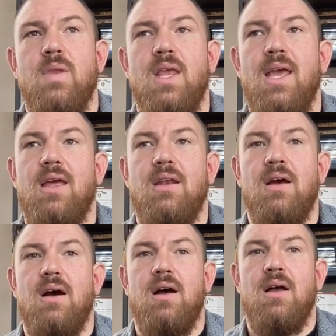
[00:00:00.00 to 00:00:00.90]
and
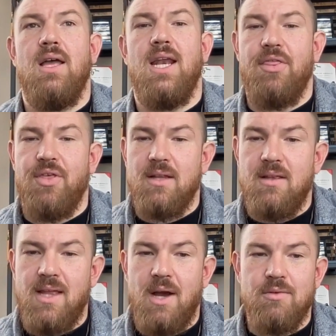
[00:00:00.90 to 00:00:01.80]
I thought
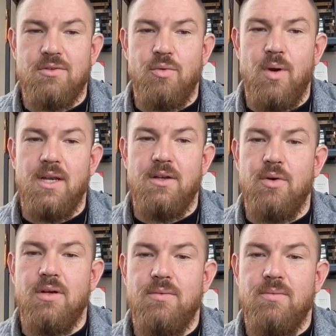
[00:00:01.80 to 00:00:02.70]
that was the way to do it.